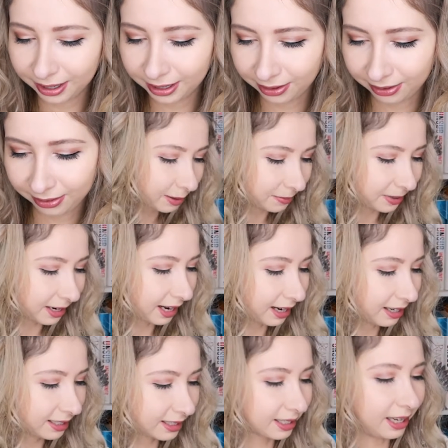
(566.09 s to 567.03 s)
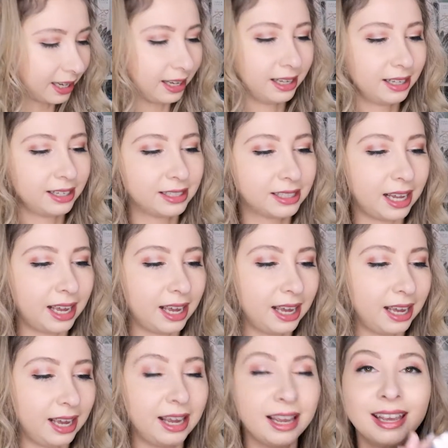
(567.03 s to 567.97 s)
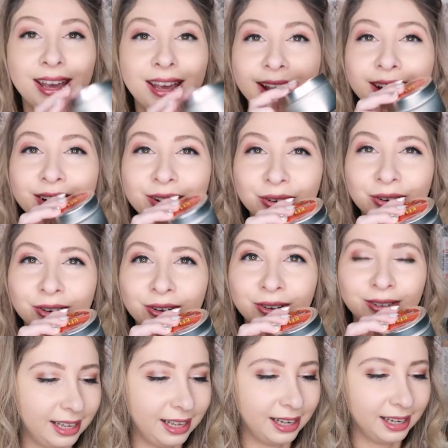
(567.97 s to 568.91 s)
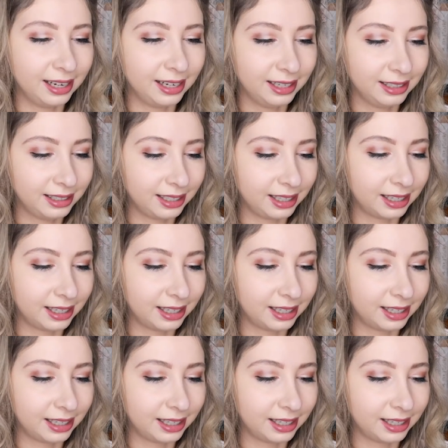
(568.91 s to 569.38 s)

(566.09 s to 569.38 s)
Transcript: And up next is a candle, and